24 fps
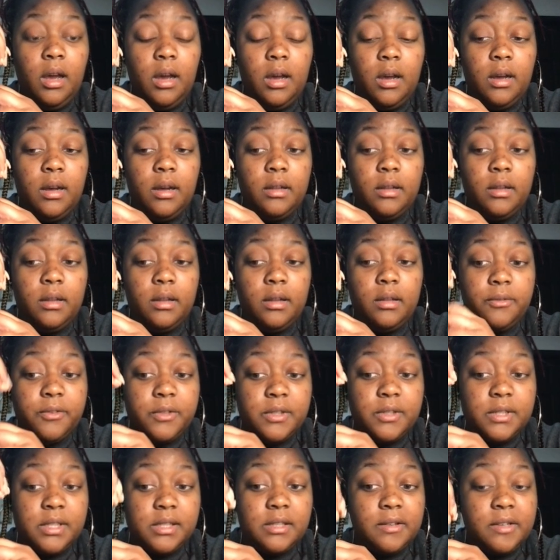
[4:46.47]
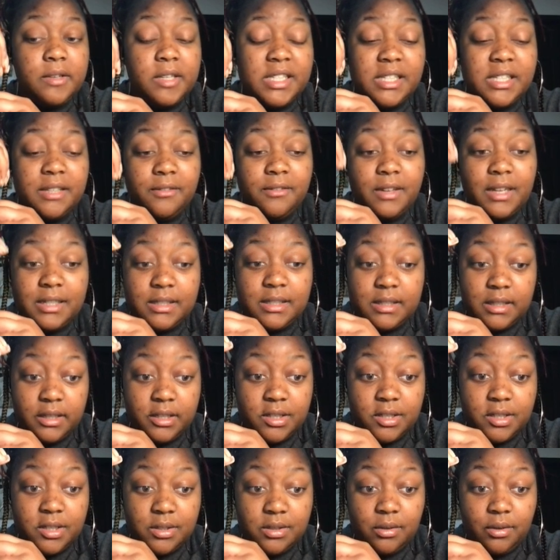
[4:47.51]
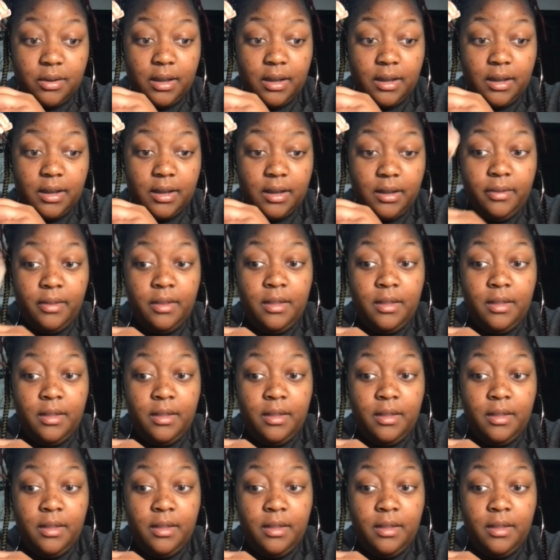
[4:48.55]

the differences of the civilizations, okay?